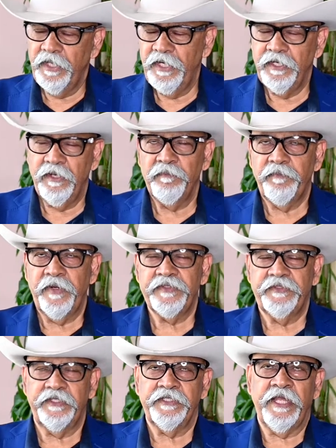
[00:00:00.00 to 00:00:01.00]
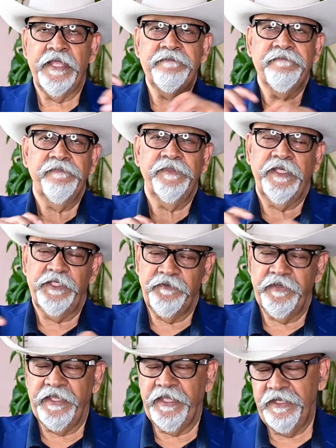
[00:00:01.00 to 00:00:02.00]
and compress the time? Yes,
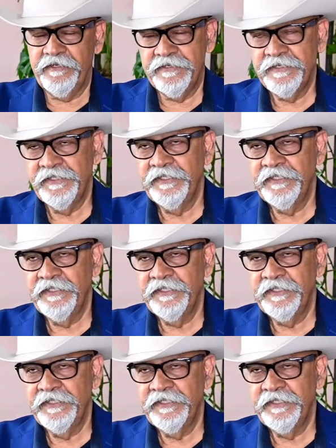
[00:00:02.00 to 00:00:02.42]
we can.